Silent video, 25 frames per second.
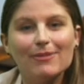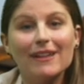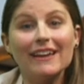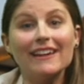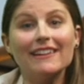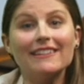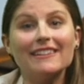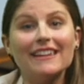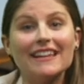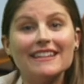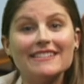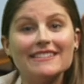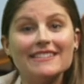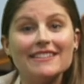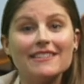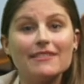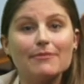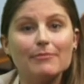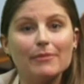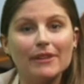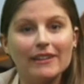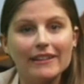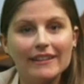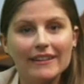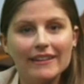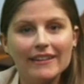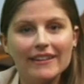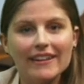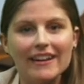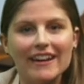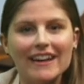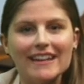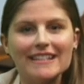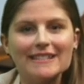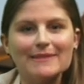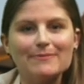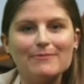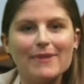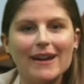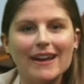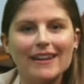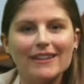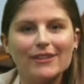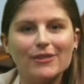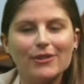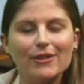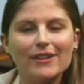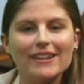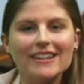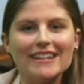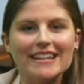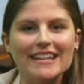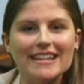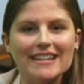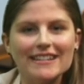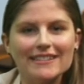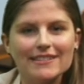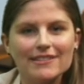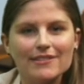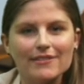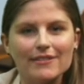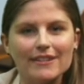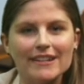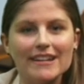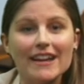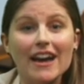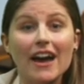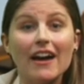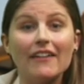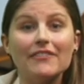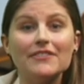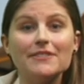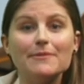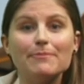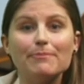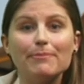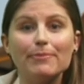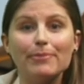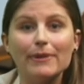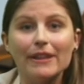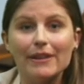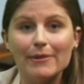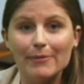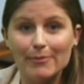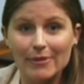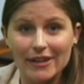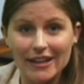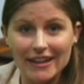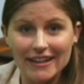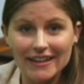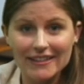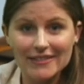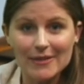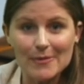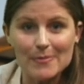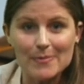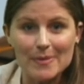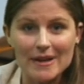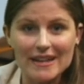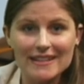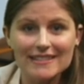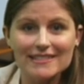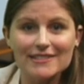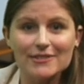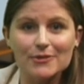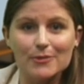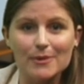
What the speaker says: player Lasith Malinga has made cricket history after playing the best